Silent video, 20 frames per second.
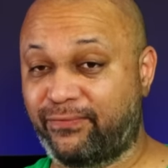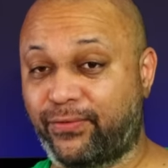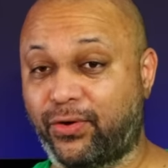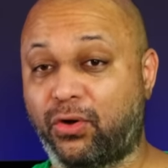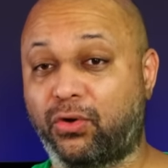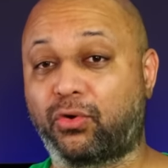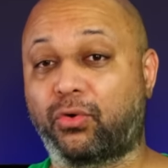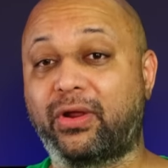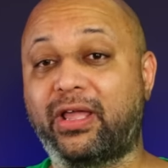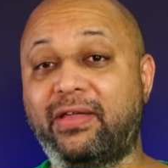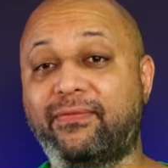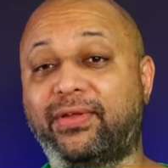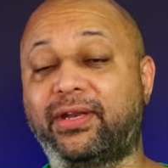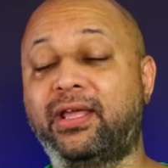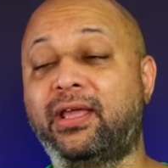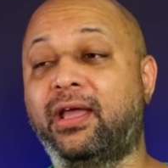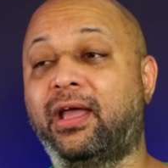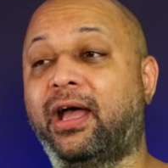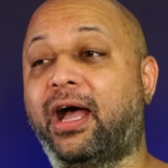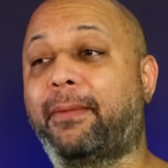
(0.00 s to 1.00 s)
phone or
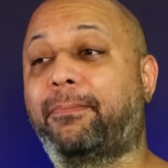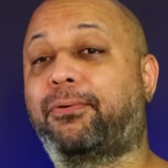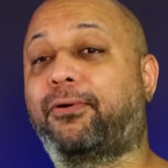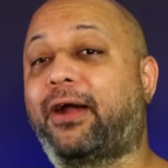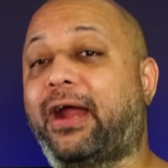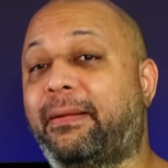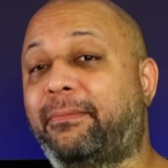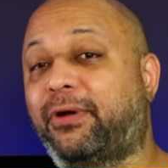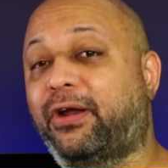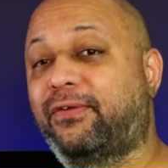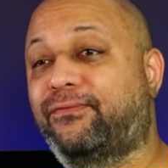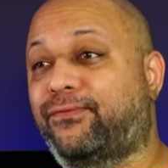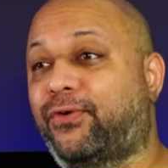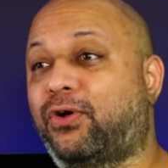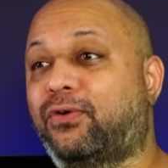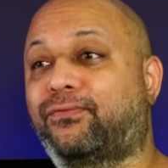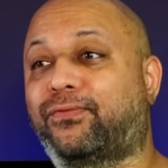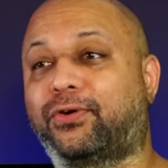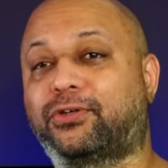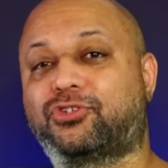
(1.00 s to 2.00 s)
even a primary
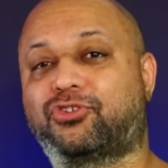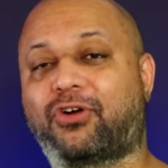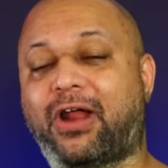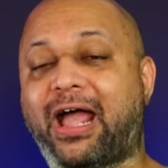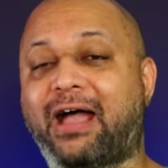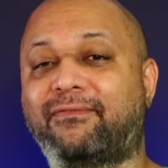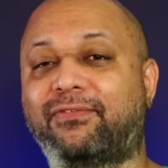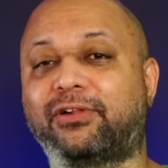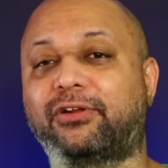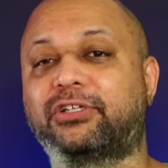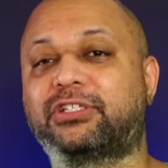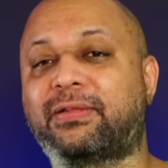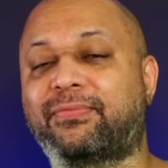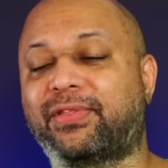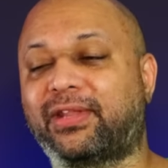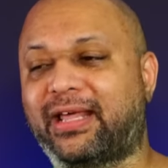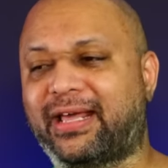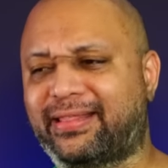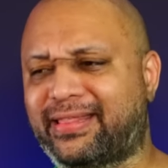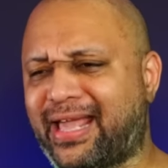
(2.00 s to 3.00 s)
phone for travel or
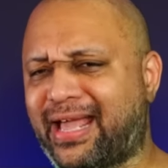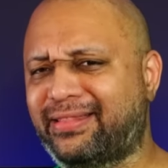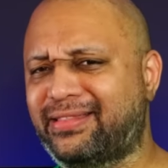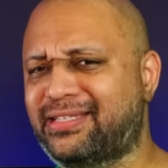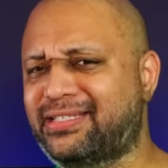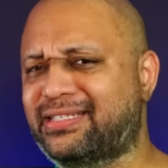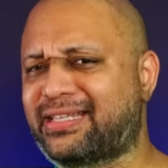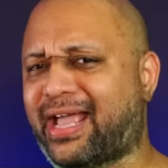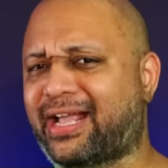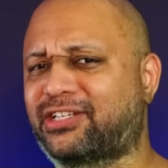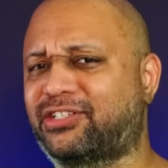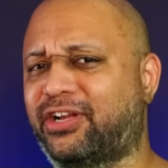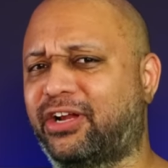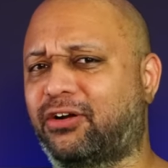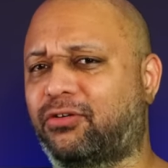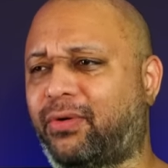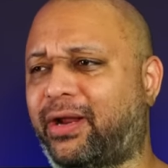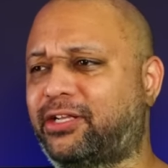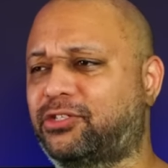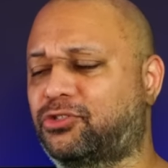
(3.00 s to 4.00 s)
something like that, this is actually a
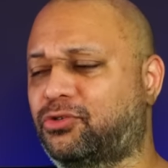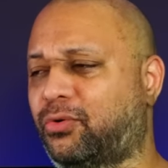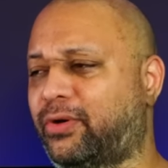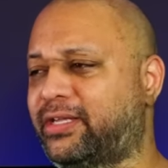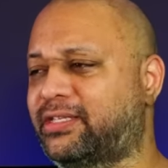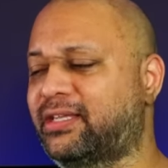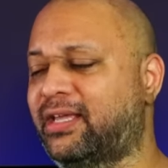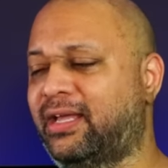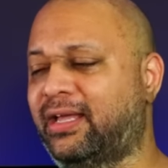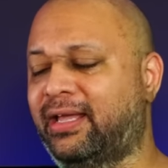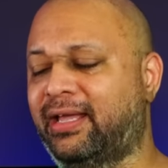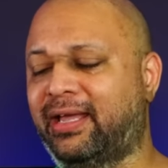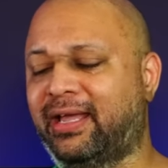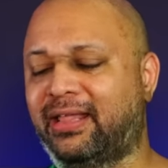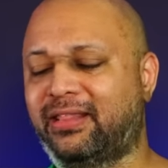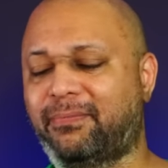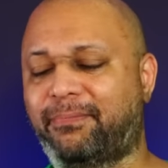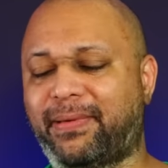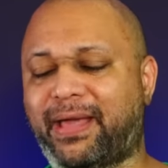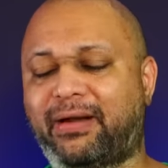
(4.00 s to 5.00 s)
great choice.
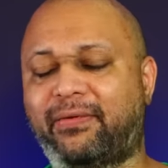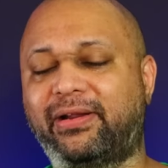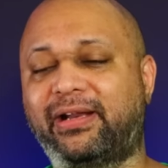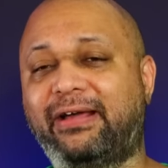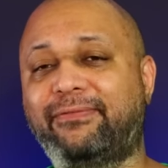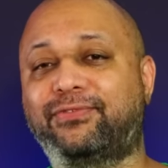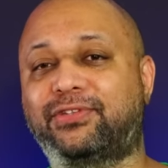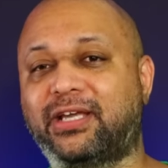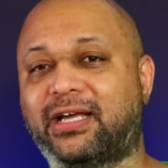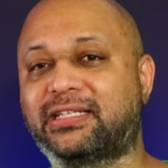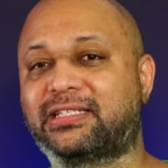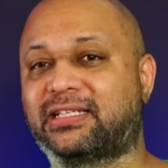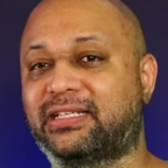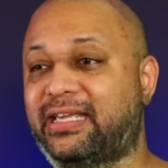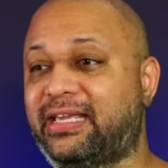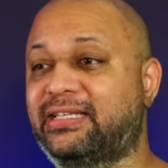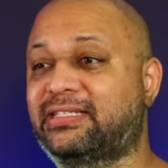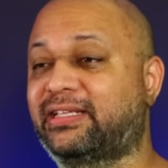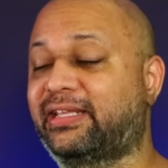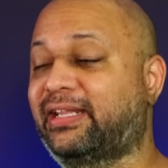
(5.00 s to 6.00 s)
And the battery life does
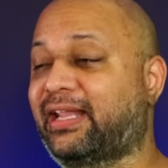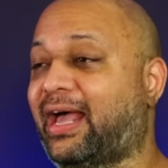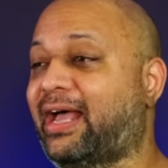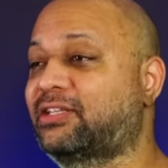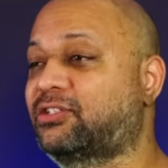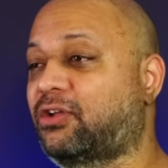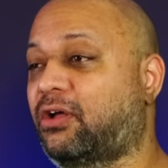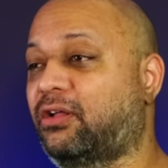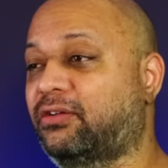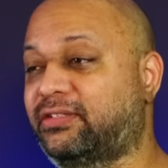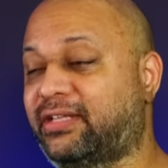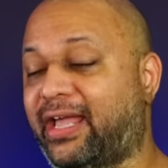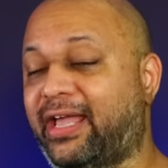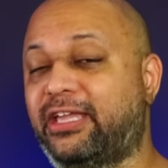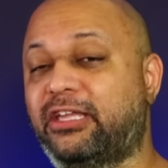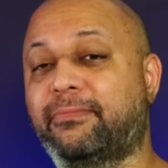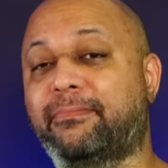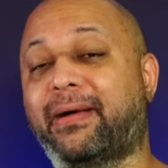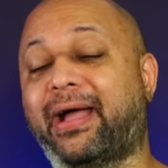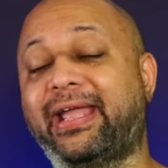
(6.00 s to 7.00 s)
easily last all day.
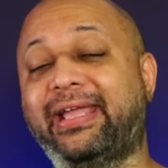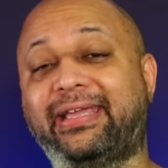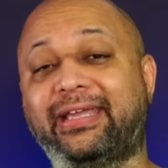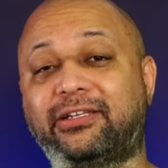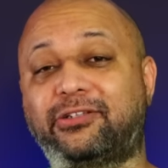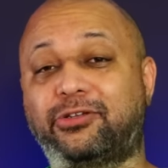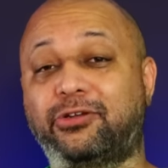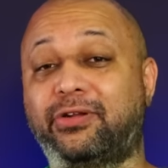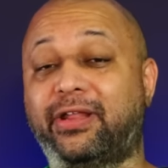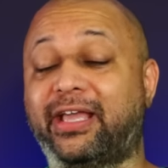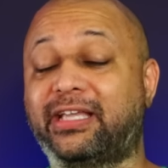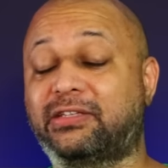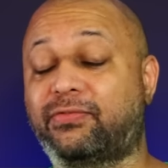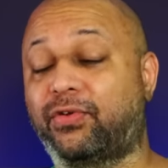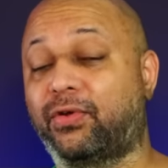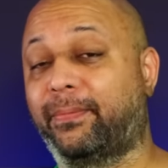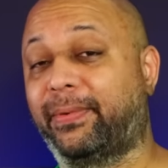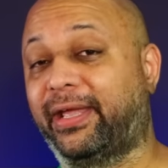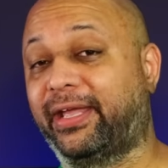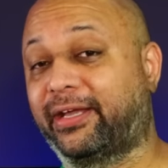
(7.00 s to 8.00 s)
You might get two days if
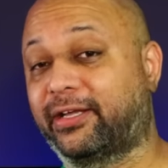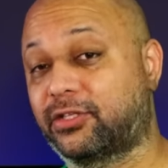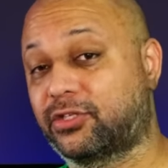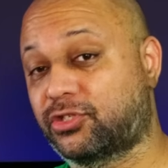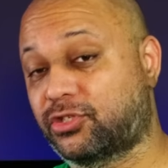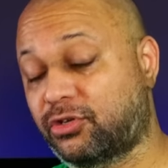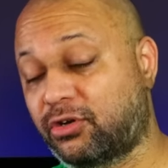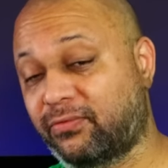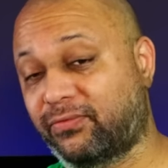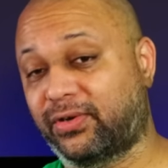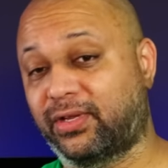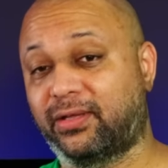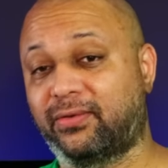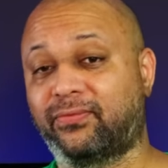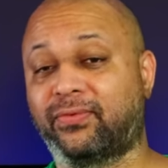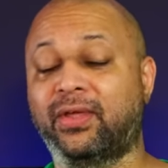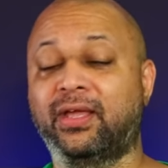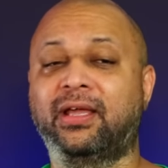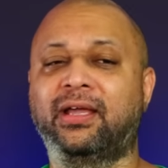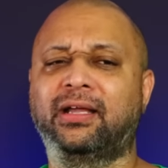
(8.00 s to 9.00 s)
you're being
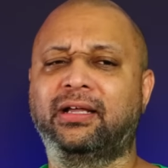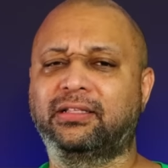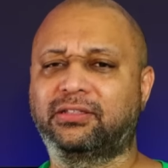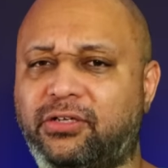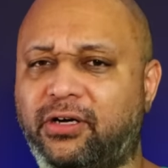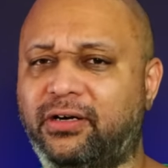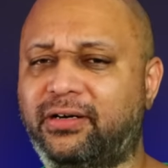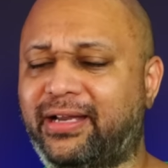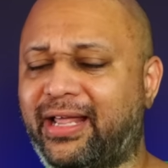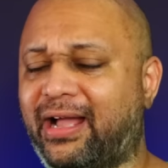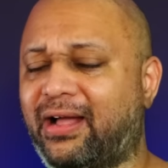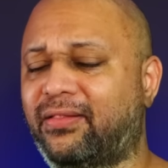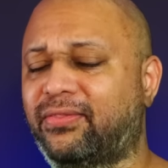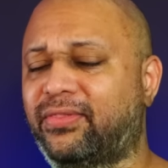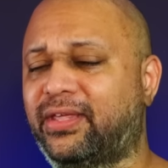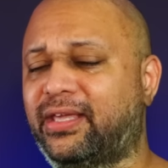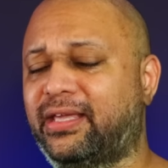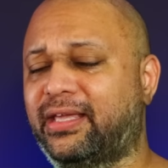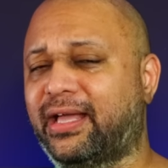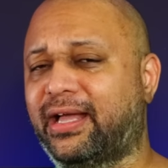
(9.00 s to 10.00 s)
conservative, turn down
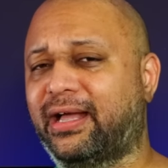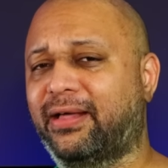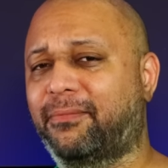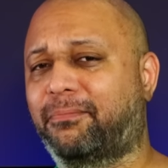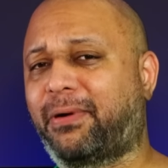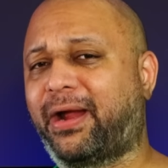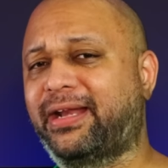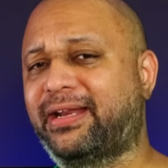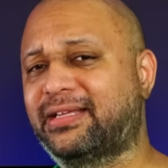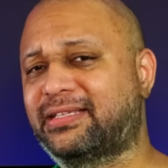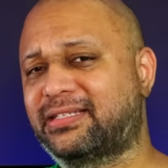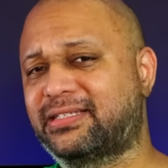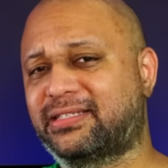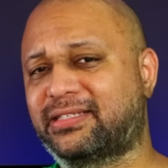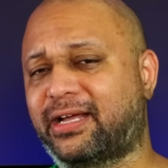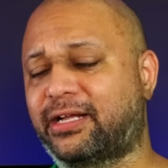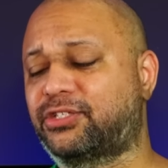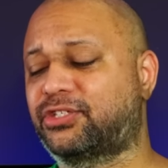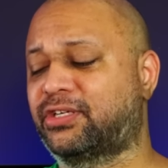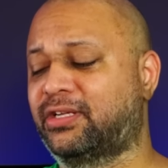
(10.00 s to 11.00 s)
the uh, brightness and
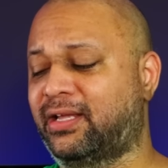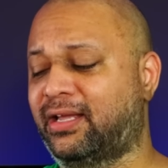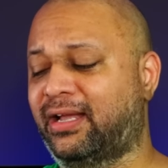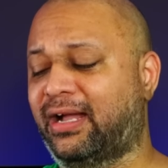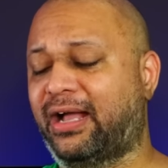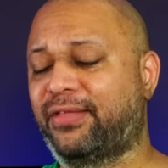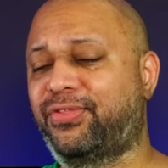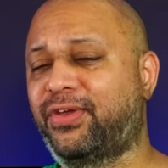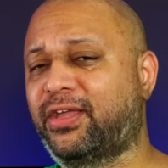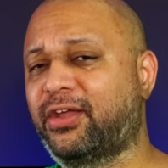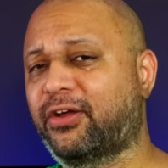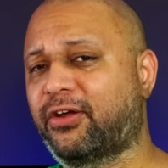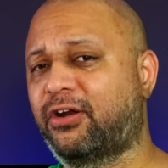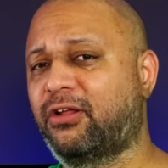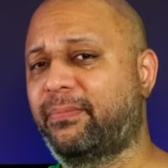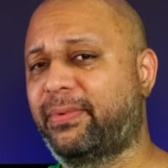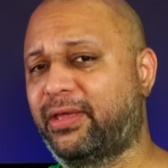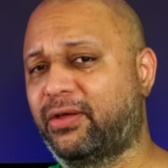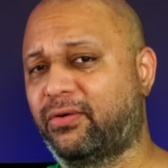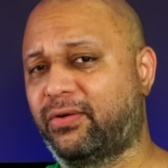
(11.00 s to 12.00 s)
such. I think you're gonna be